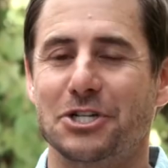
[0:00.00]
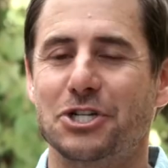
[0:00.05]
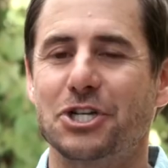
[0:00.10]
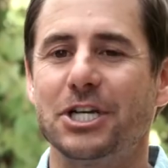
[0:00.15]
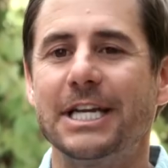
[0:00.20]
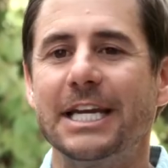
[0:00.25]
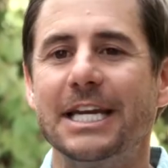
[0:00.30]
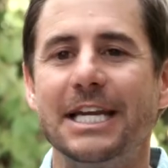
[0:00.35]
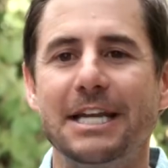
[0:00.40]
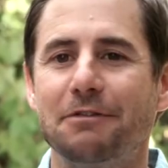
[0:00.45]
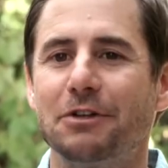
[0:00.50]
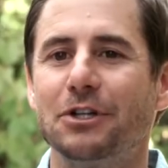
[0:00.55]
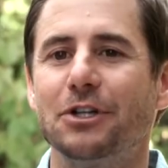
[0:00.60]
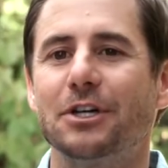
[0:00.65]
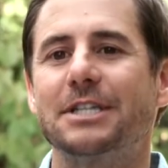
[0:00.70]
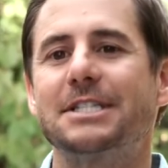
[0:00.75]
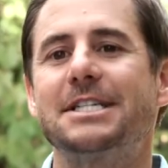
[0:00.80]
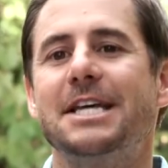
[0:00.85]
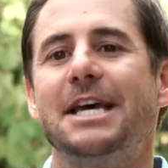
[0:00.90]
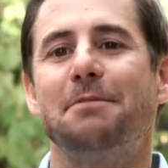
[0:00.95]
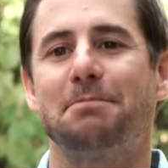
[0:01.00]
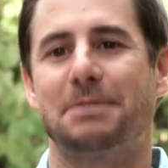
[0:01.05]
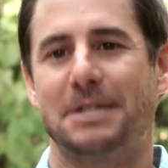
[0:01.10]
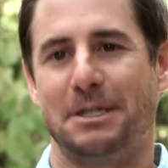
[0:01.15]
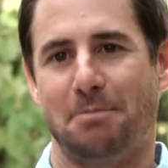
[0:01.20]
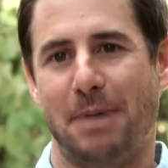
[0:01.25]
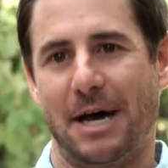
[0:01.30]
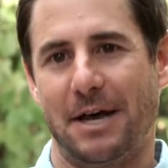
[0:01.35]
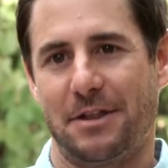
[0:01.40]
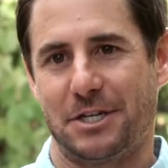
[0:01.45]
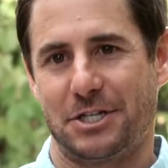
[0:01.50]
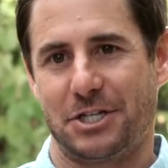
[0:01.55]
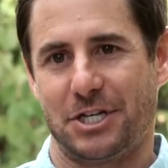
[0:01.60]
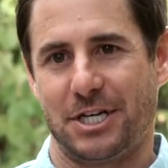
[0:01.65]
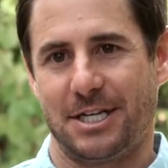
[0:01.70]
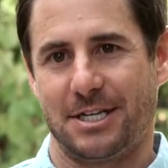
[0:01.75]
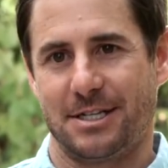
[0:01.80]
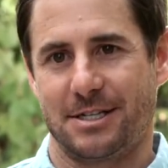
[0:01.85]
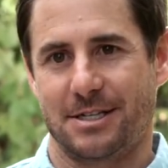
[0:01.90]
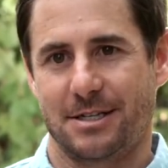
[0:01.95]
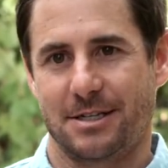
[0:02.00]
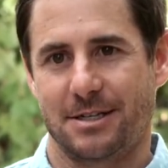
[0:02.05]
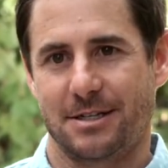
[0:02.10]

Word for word: She didn't even look tempted by the cheese.